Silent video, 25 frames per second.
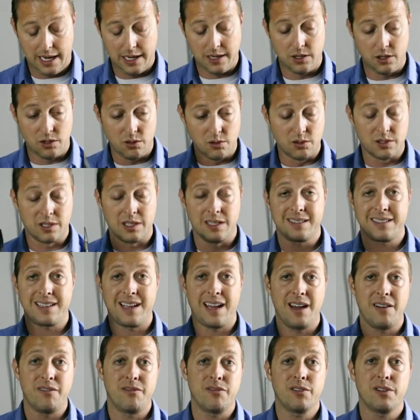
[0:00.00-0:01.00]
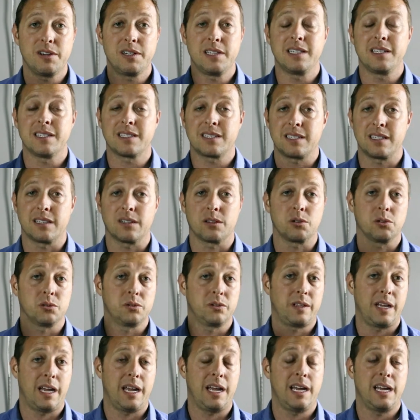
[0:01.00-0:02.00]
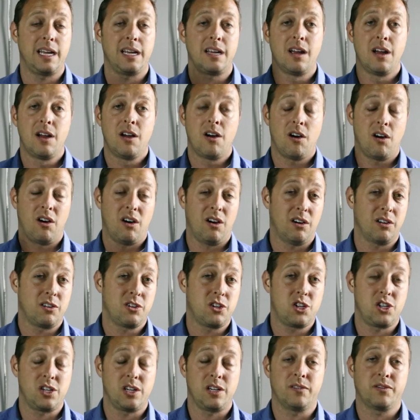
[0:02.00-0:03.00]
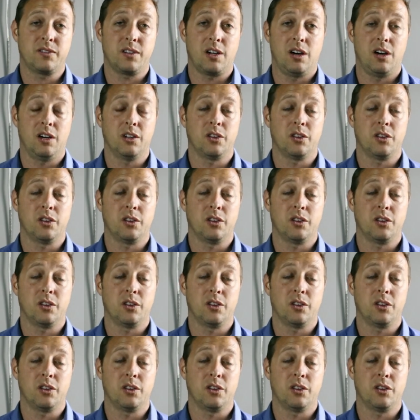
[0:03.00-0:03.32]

I use this every single day on shift,